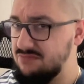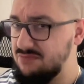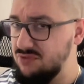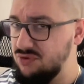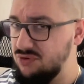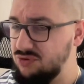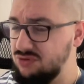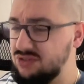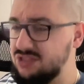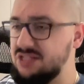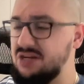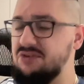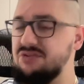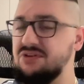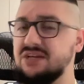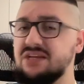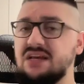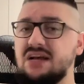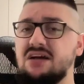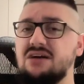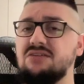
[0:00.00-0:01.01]
lose their
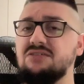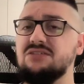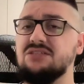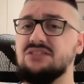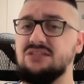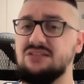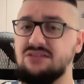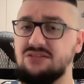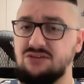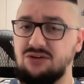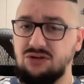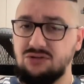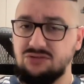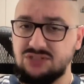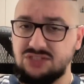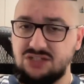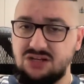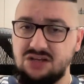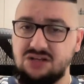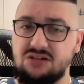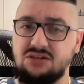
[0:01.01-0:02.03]
accounts, and the whole
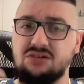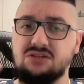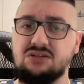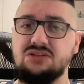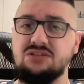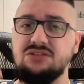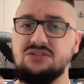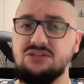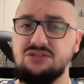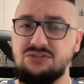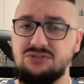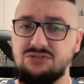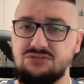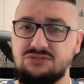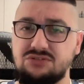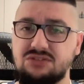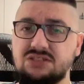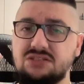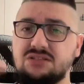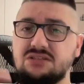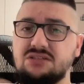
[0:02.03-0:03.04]
cycle
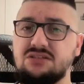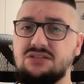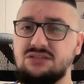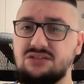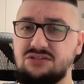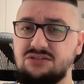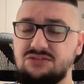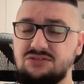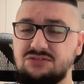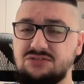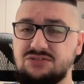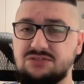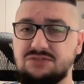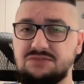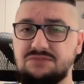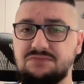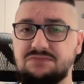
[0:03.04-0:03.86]
continues and continues.